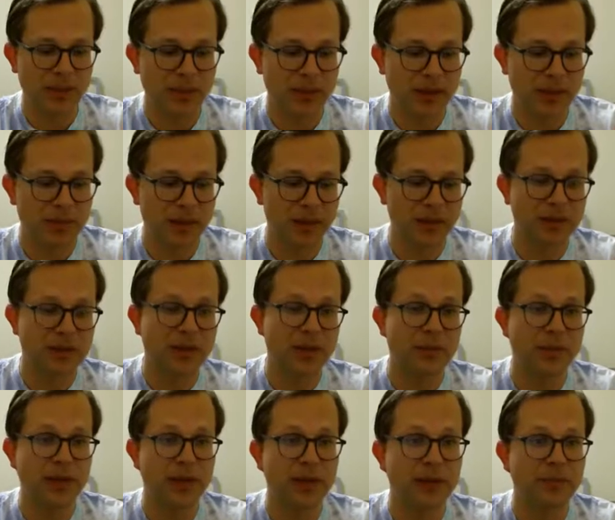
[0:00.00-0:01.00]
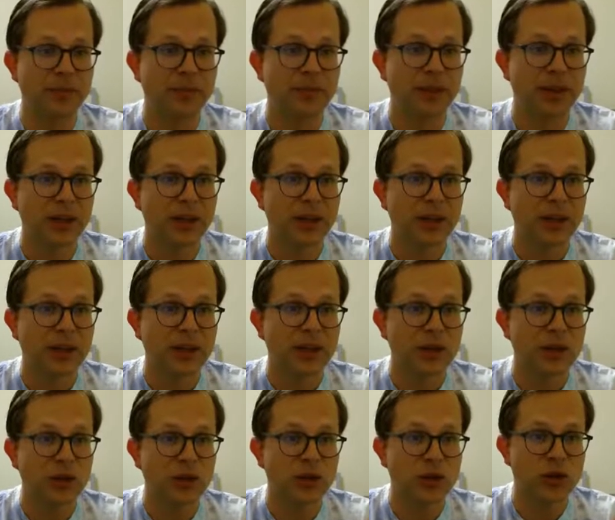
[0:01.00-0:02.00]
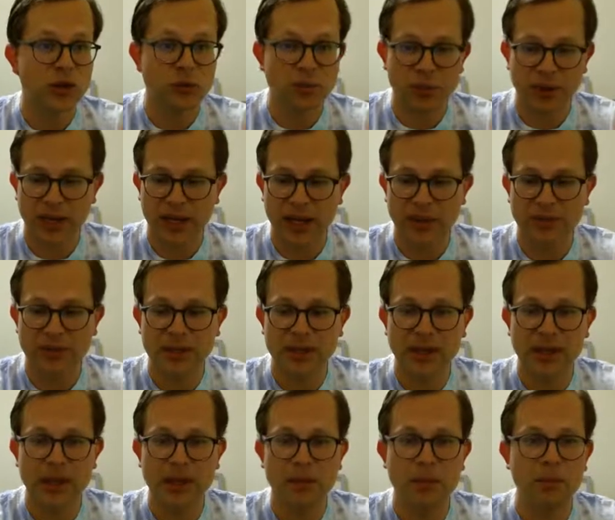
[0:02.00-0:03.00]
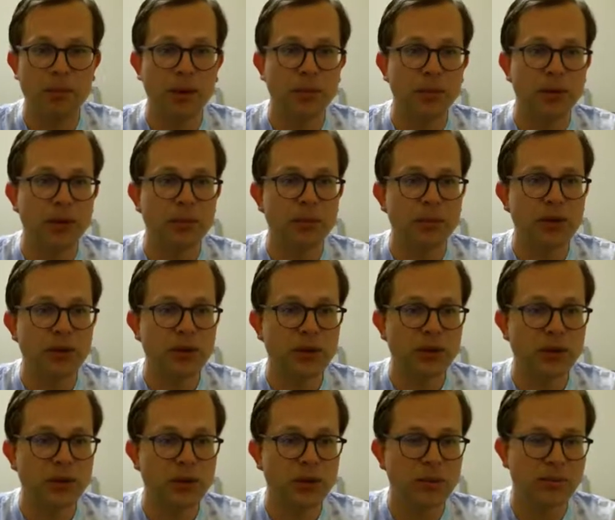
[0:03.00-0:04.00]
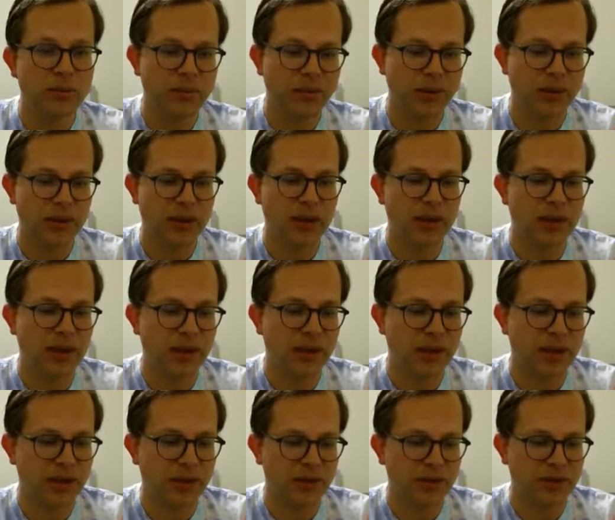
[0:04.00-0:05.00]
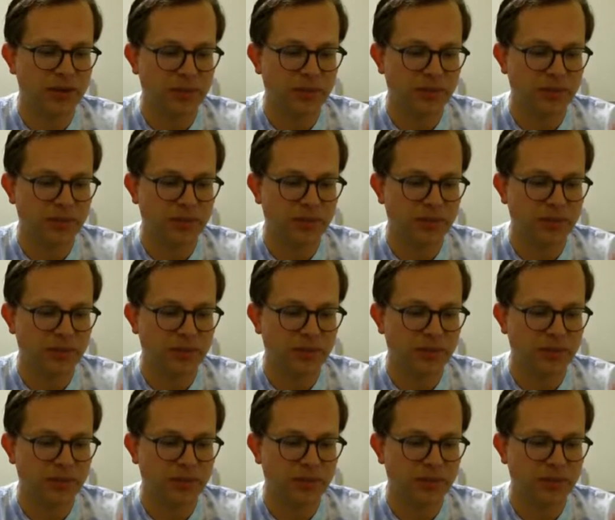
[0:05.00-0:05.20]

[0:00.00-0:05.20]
what I missed in a minute. Super cap ticket. Boop -a -doop -a -doo. And